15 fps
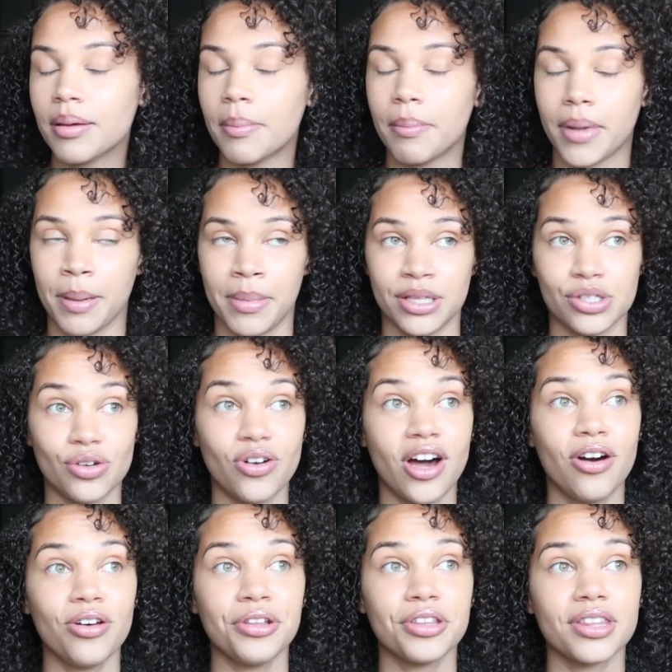my mental
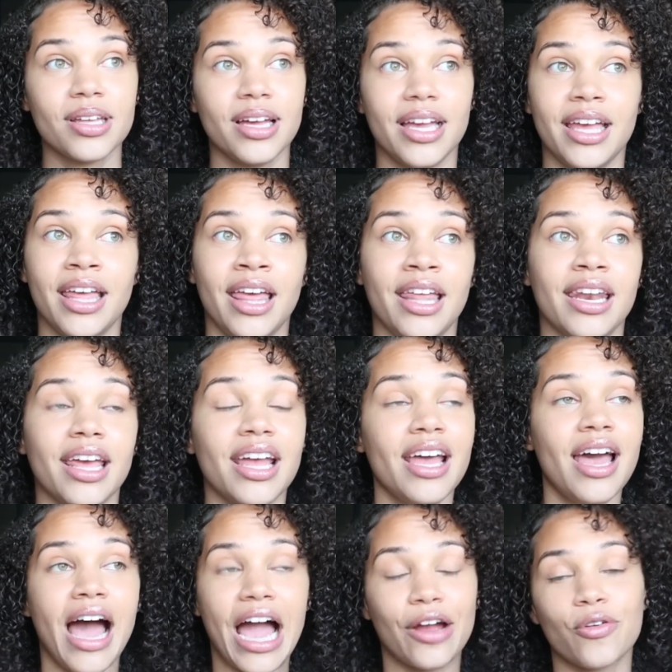health, and
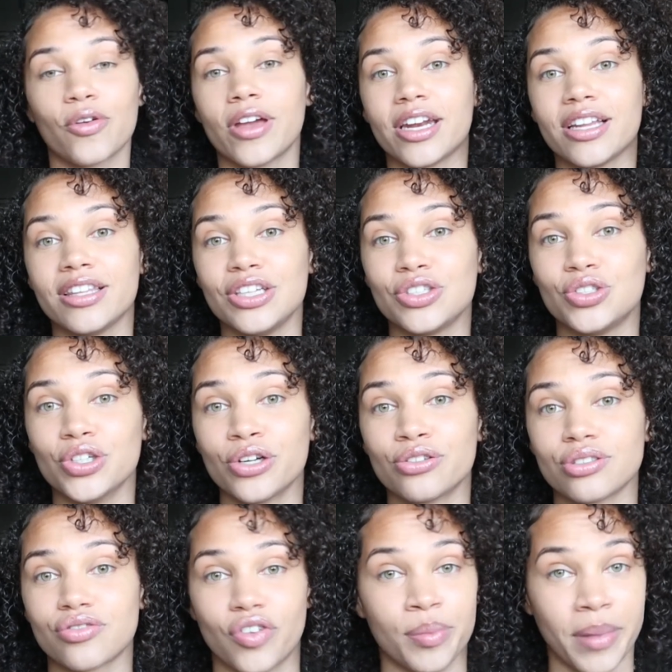I created these
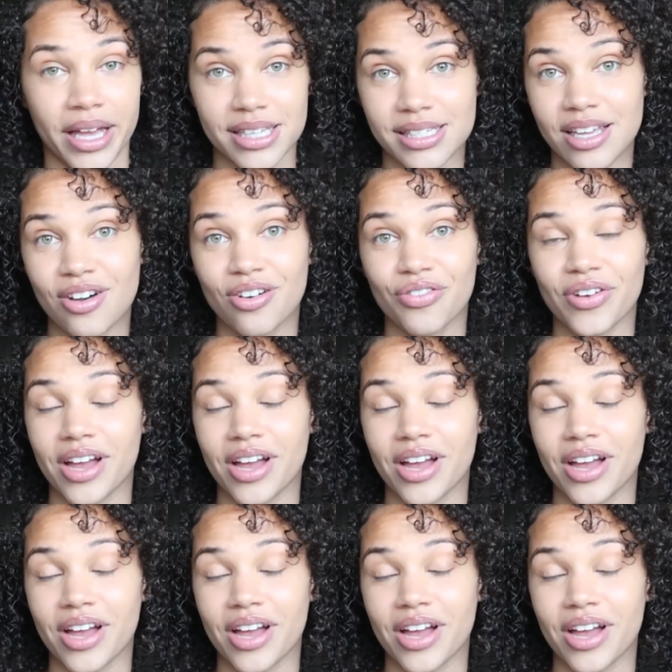journals for myself.